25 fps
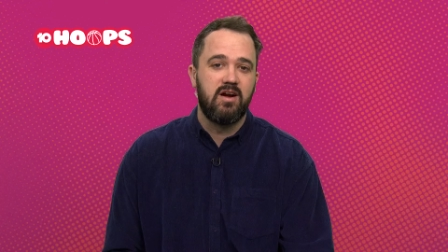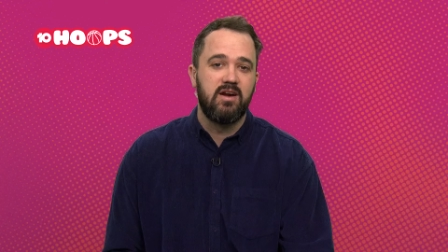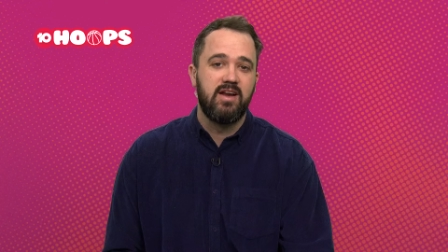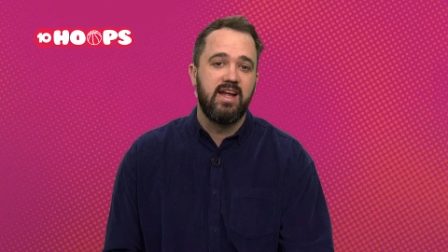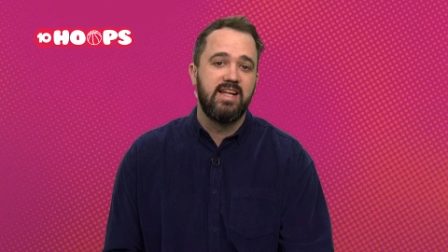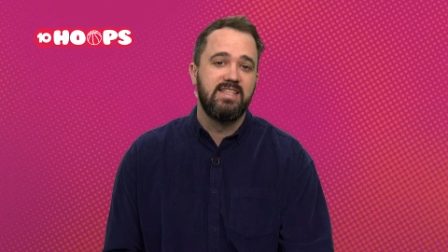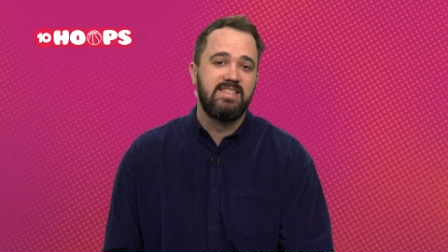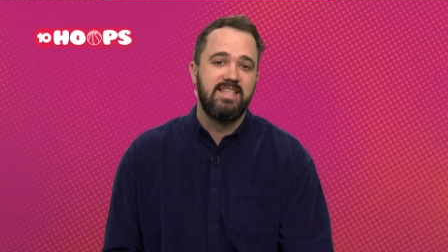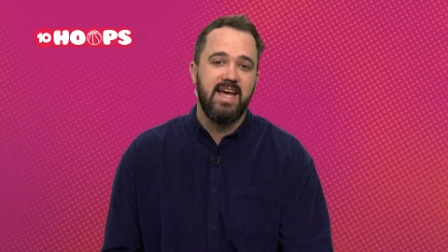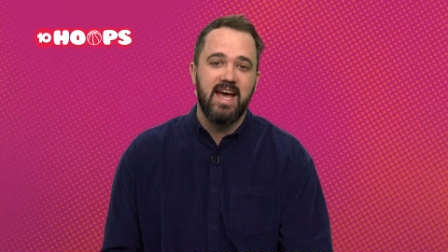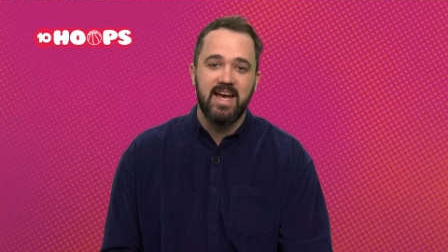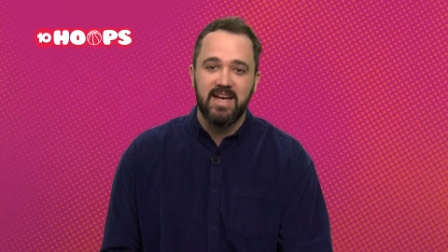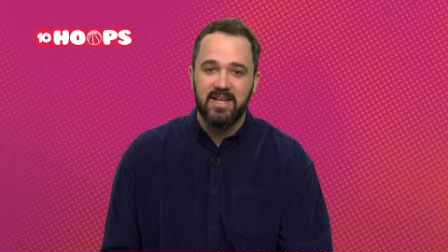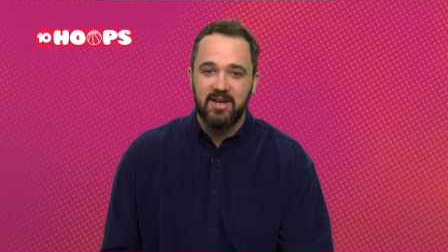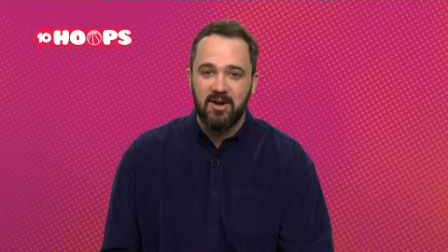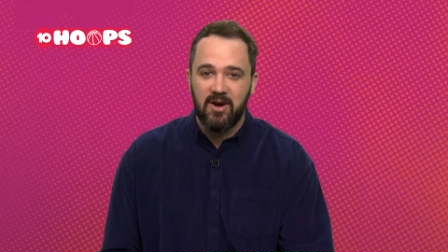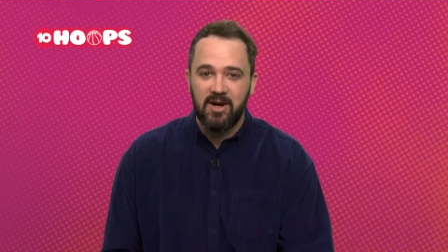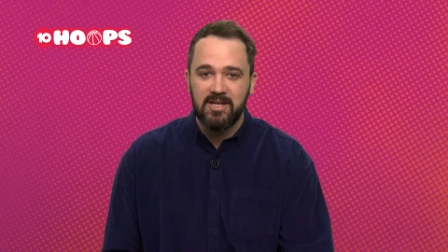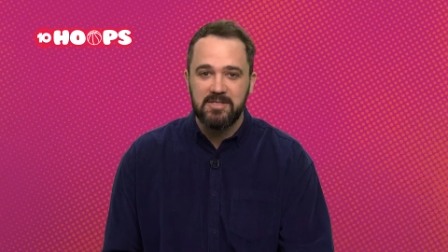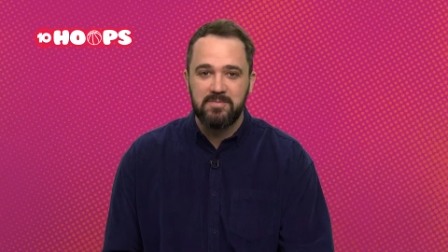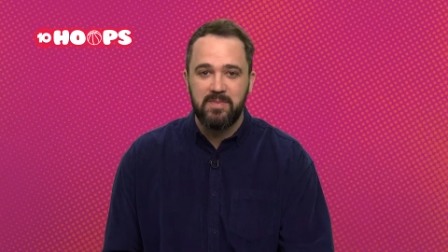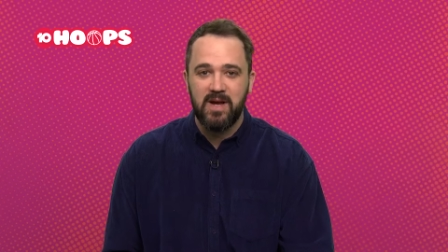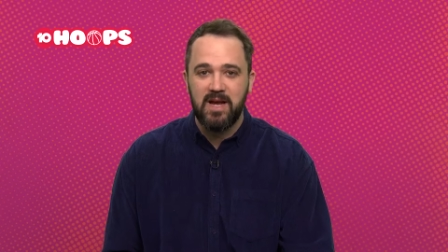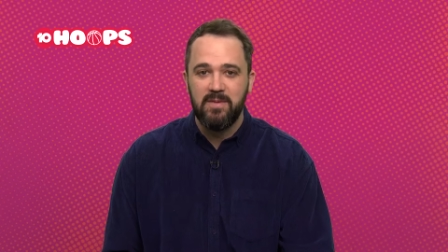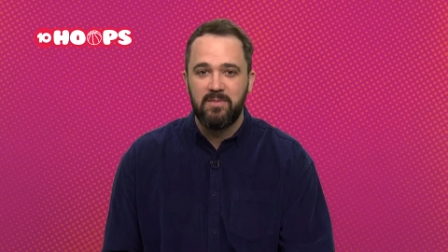and
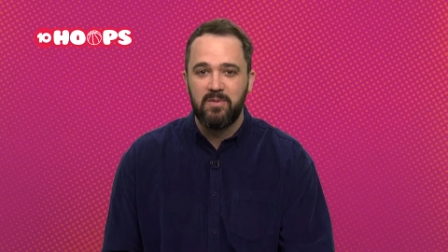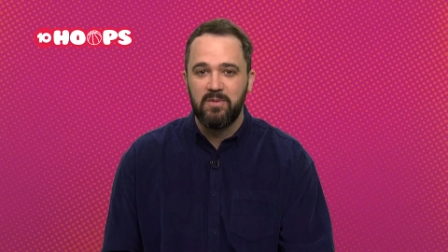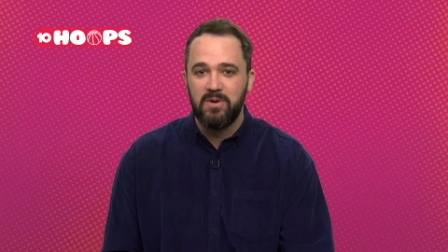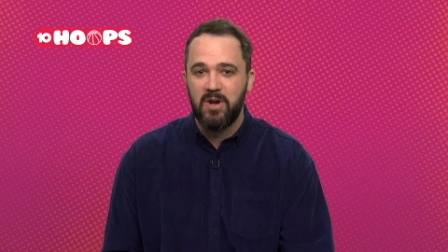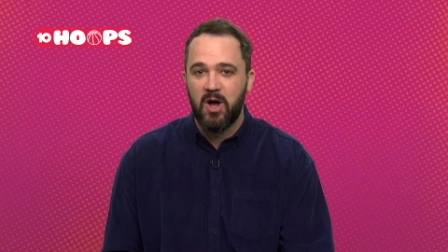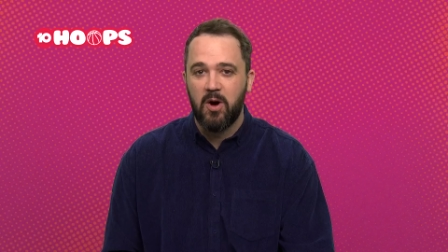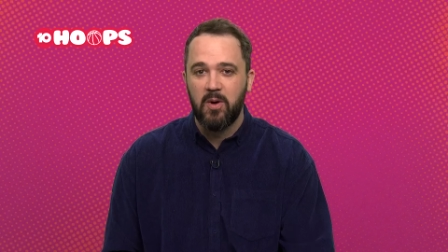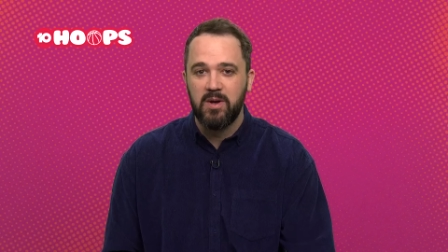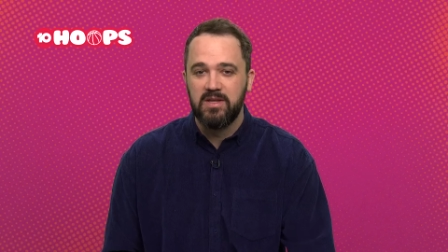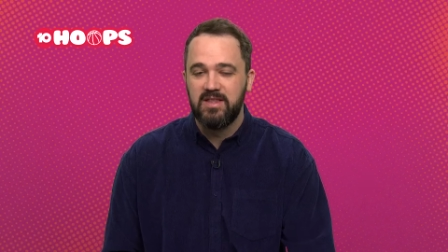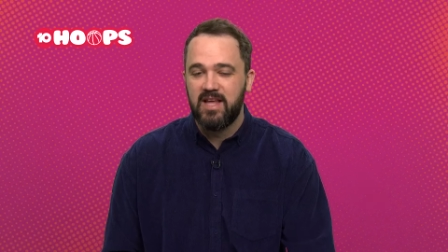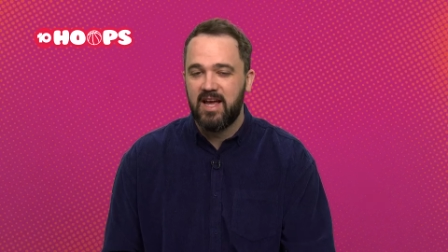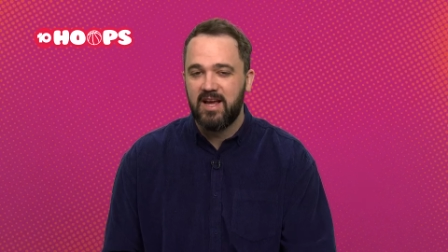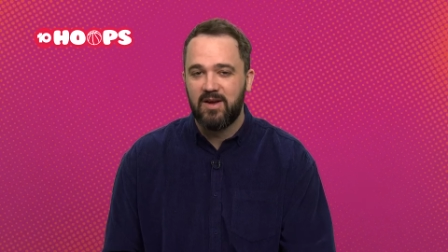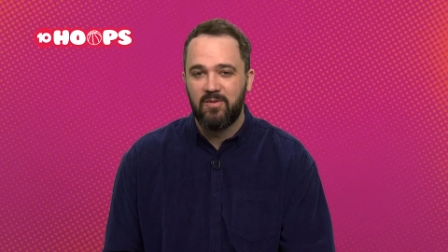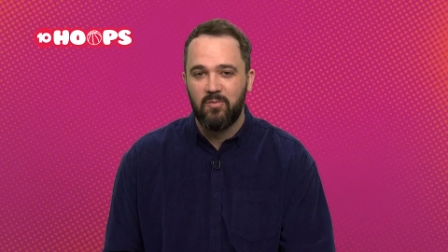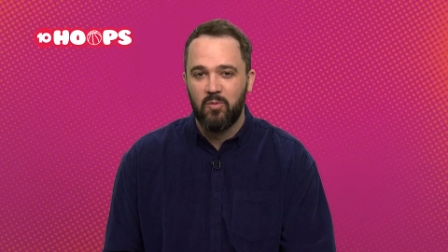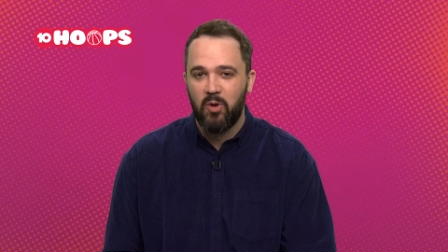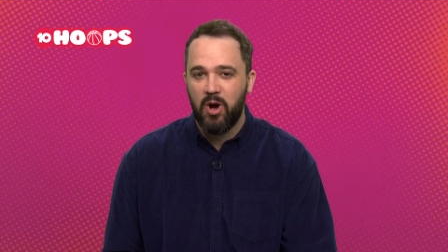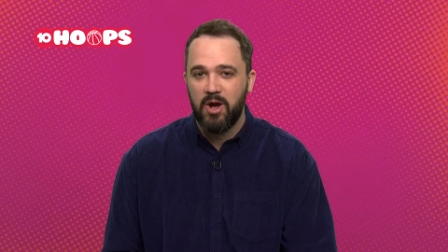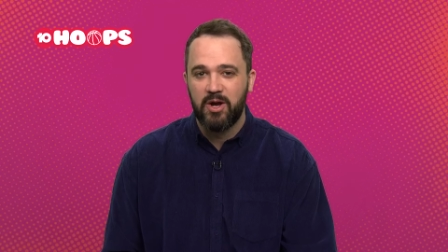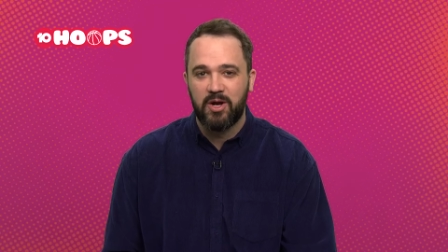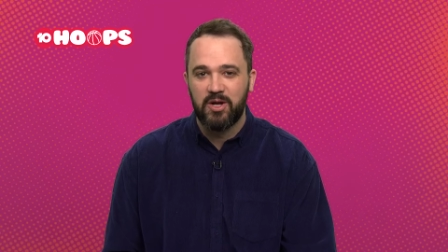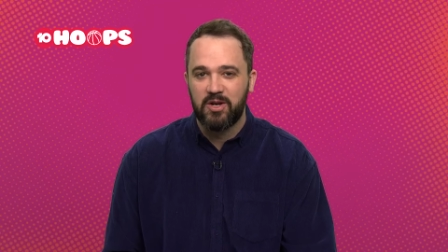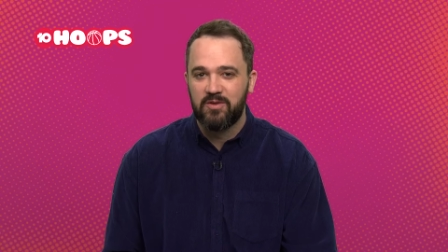antagonise people, knowing they
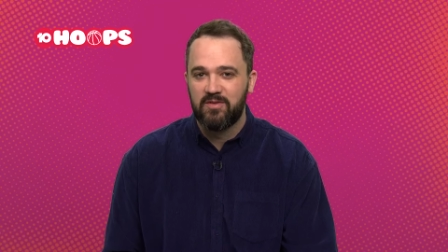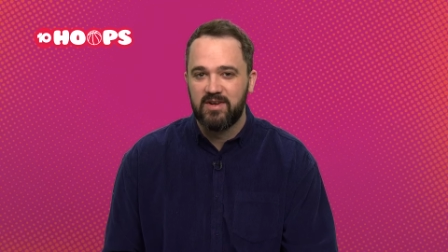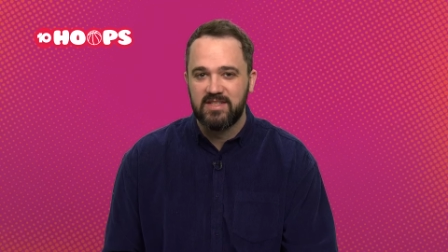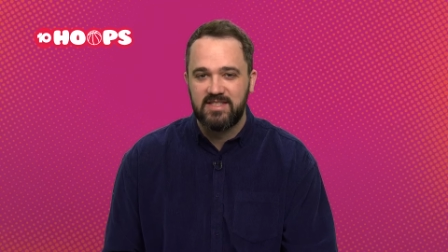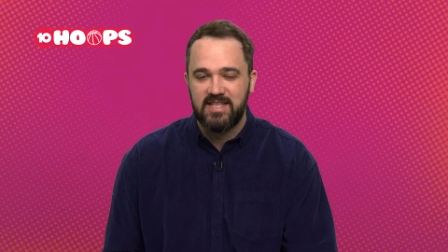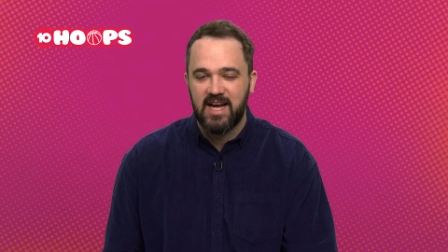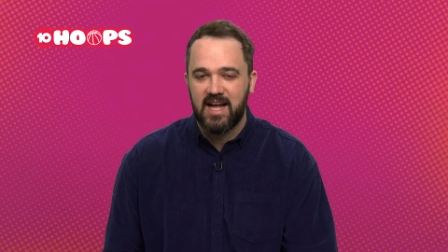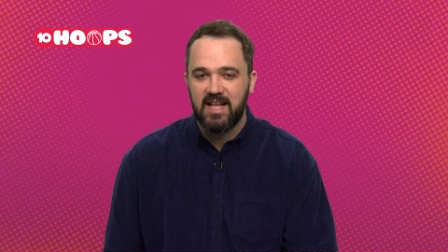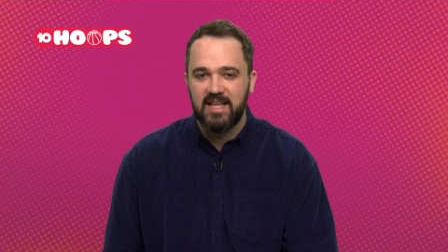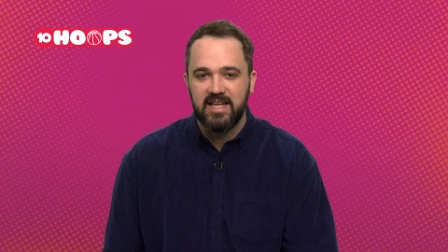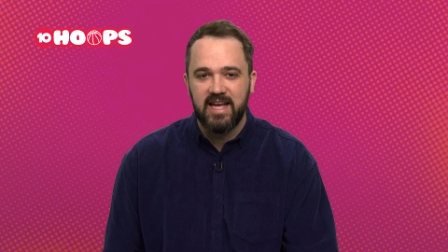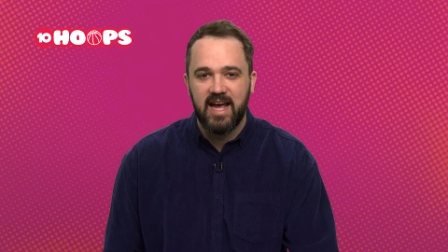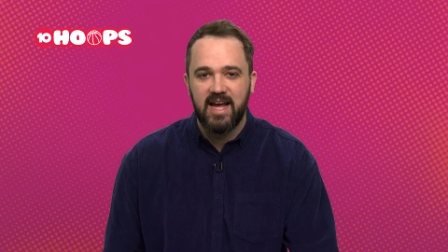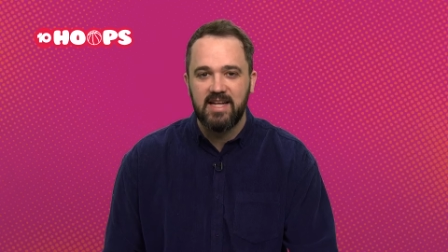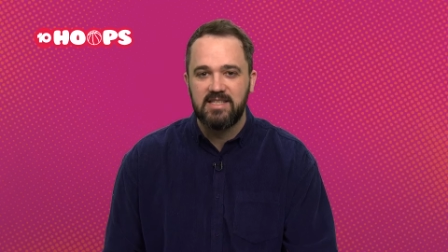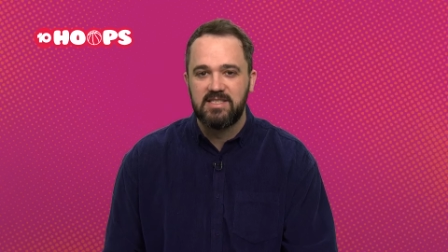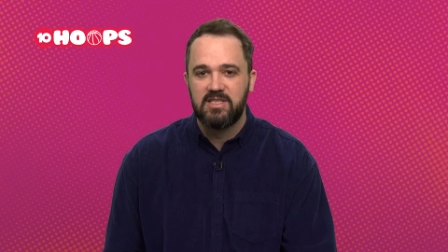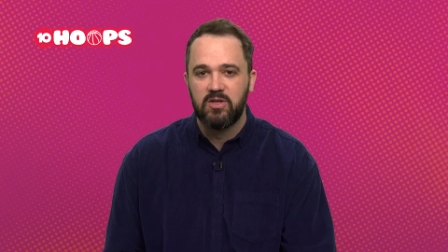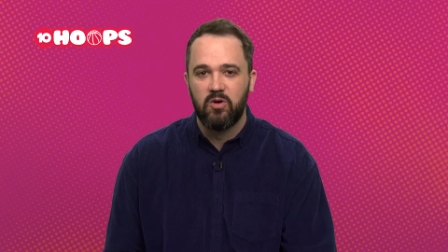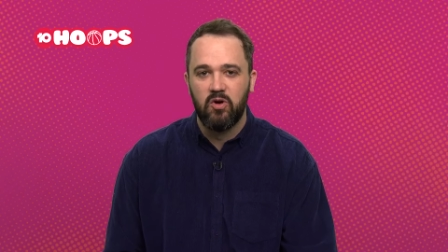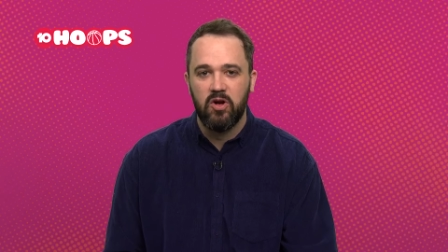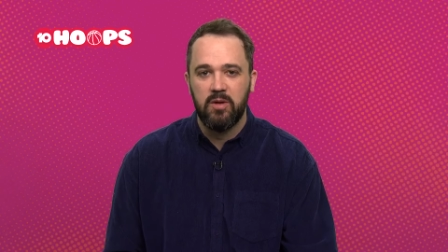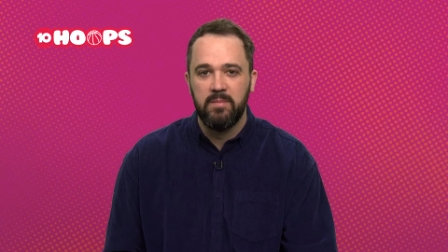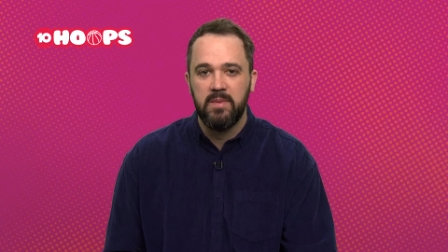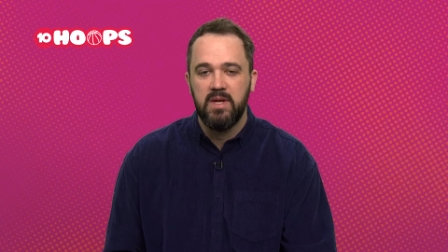weren't going to retaliate
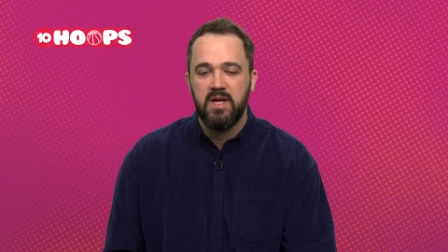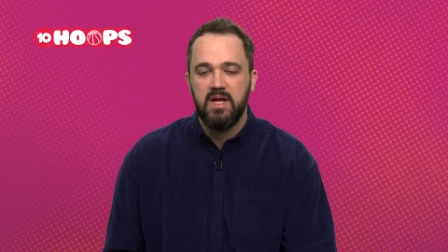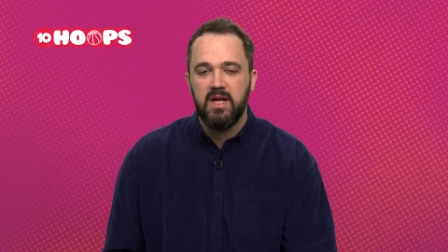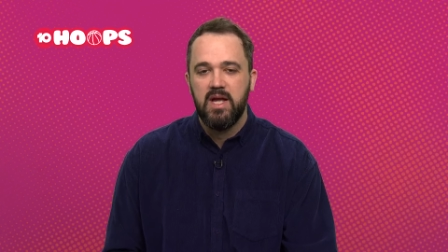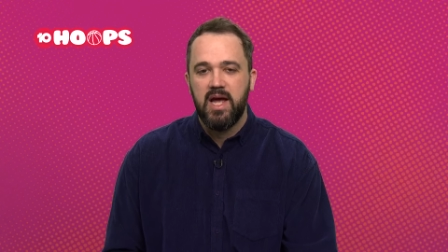to him,